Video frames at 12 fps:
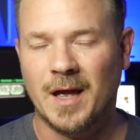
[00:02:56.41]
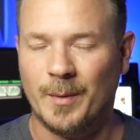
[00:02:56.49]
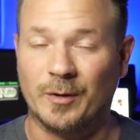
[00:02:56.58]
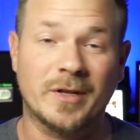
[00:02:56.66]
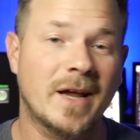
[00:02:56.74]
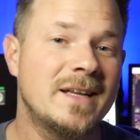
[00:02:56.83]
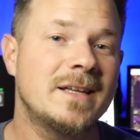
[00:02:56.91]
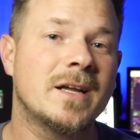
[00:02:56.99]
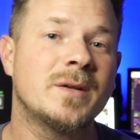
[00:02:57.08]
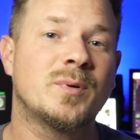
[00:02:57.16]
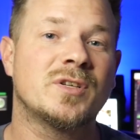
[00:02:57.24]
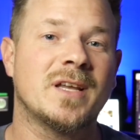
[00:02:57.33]
about
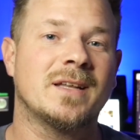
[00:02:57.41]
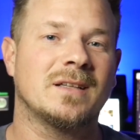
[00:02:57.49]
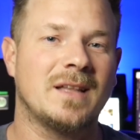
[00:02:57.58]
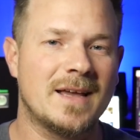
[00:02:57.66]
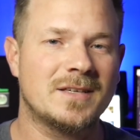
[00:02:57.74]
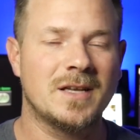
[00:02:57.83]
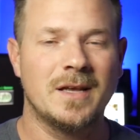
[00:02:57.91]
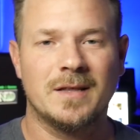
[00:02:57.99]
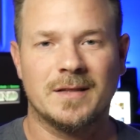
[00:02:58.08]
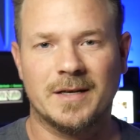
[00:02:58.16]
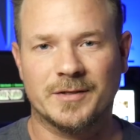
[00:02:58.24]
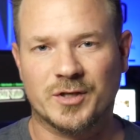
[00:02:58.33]
99% less
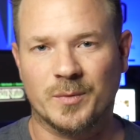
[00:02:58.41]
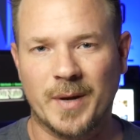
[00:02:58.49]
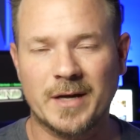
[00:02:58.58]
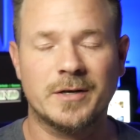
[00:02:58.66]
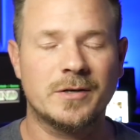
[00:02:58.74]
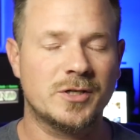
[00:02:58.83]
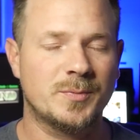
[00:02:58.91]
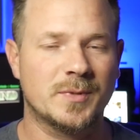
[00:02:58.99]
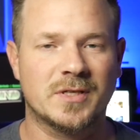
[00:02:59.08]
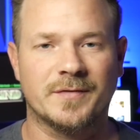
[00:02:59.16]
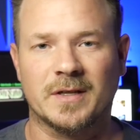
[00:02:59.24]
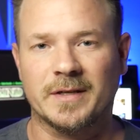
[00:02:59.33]
than its competitors,
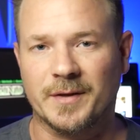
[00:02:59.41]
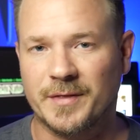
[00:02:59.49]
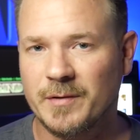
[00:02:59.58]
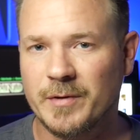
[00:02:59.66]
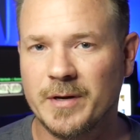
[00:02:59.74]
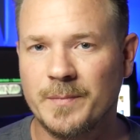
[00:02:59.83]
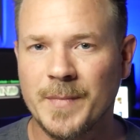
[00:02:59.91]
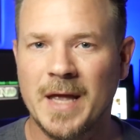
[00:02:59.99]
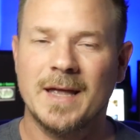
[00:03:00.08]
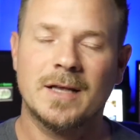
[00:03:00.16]
specifically Ethereum.